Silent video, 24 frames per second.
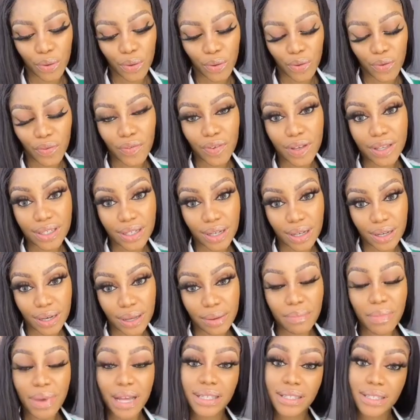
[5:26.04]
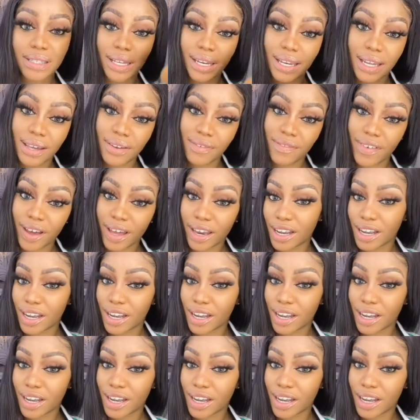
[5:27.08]
My cry cry people them.
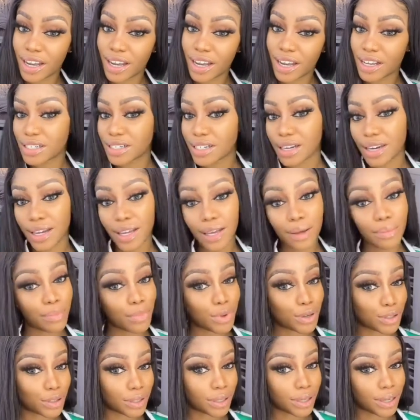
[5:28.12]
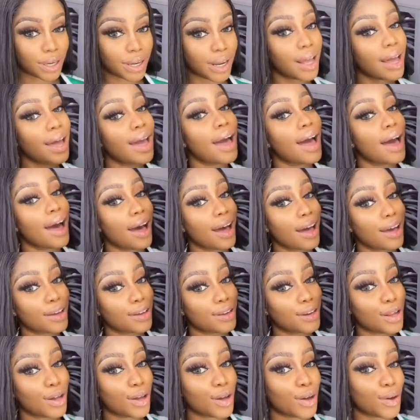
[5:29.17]
Lies don't just enter
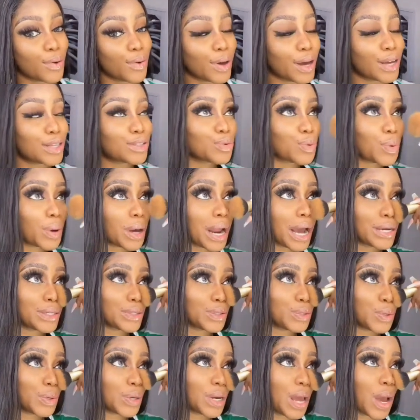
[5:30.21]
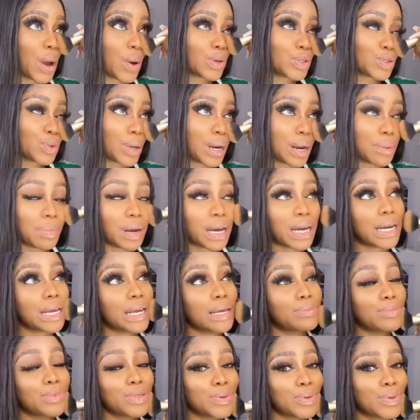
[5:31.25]
so many men their mouth, especially
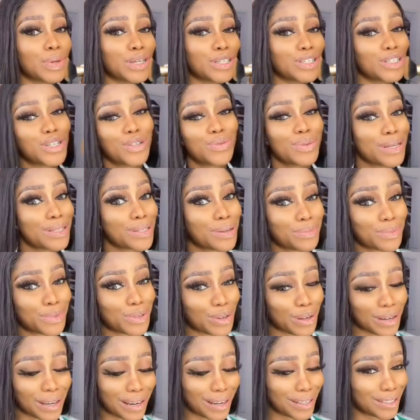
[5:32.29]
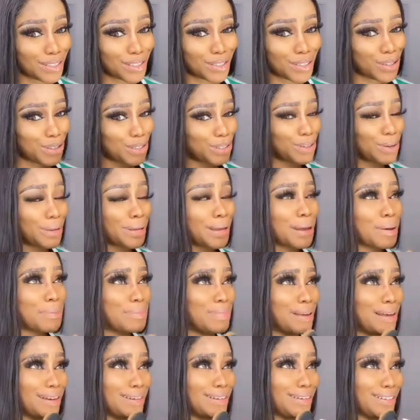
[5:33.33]
Nigerian men, because they feel say, ah,
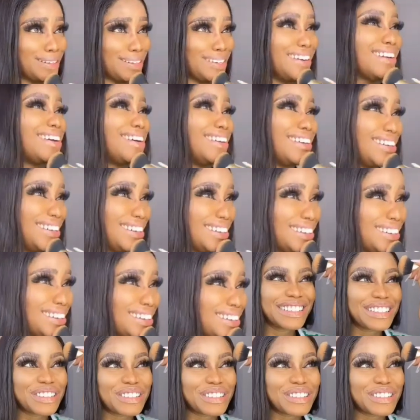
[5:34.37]
anyhow we do them,